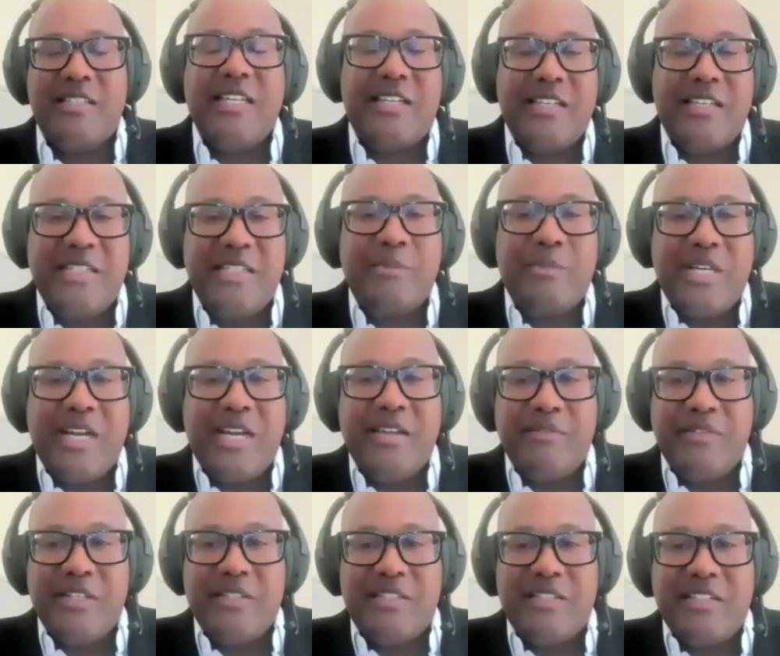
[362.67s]
take a deep
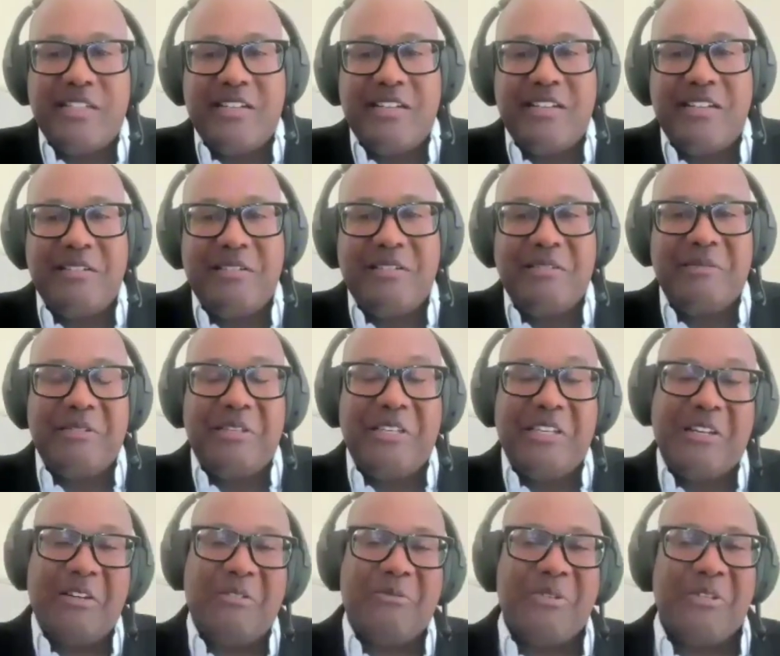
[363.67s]
dive into
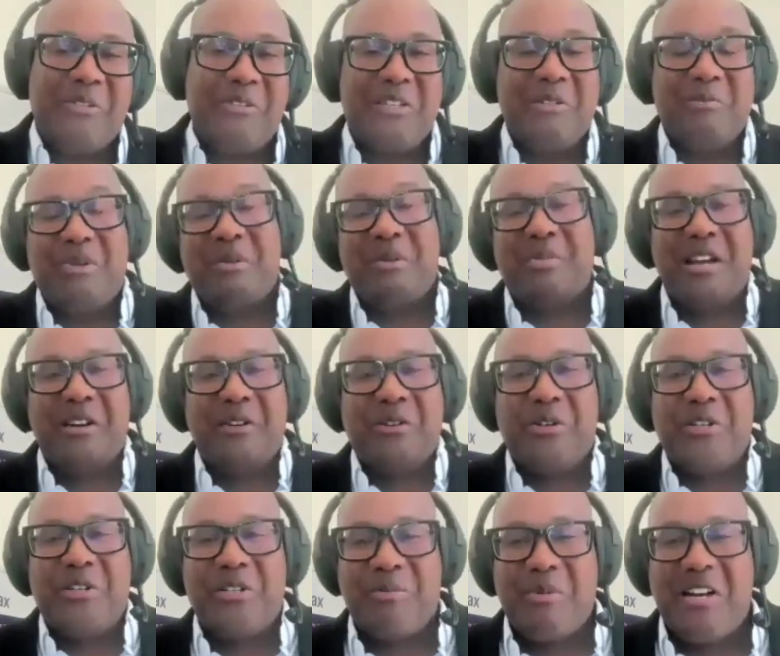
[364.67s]
what could be a
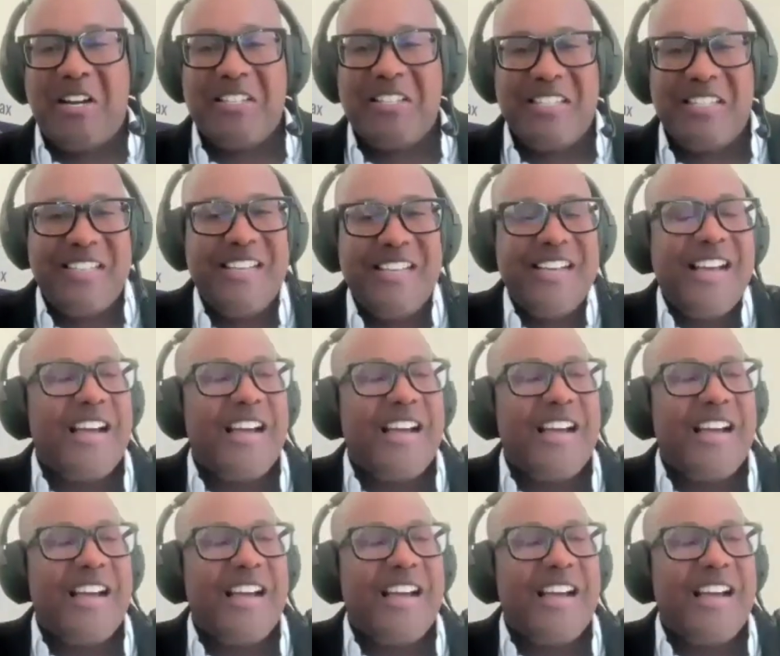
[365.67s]
Pandora's box.